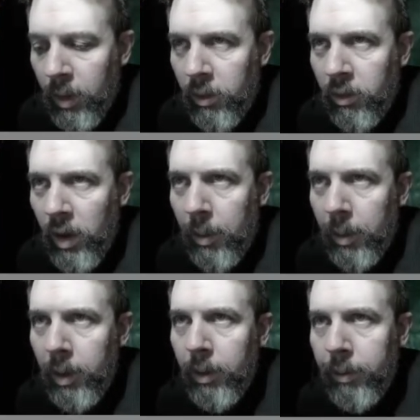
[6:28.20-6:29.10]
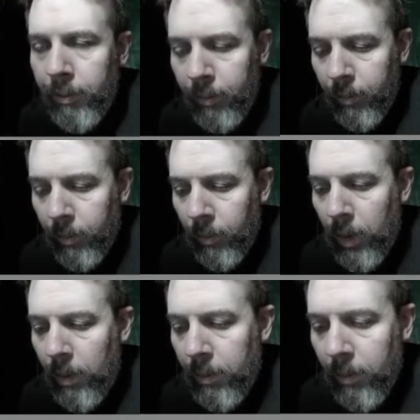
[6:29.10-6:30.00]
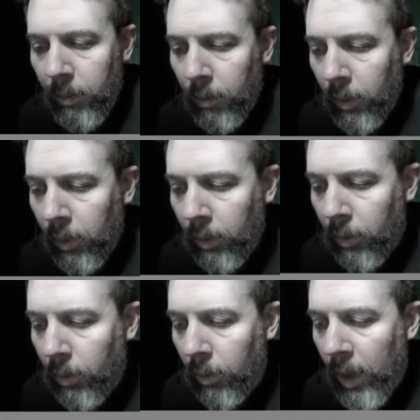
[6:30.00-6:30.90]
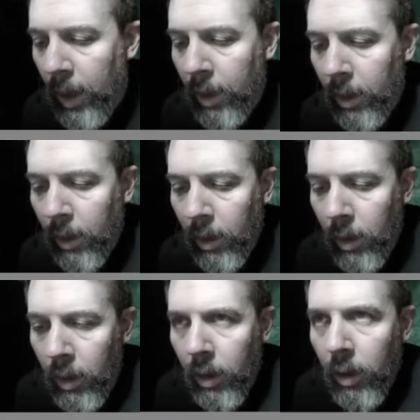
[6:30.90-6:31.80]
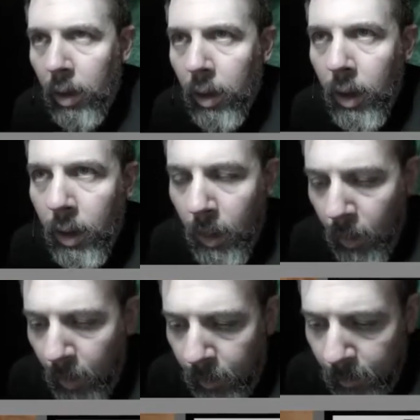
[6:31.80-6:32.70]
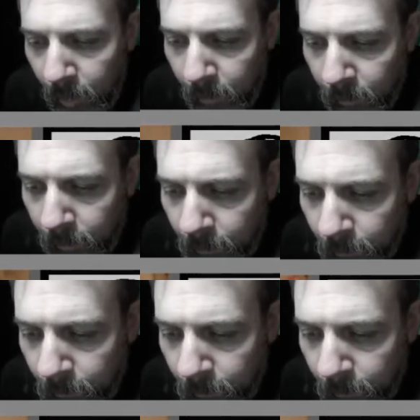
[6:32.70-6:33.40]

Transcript: potentiometer. Okay, so let's do that. Again, that's that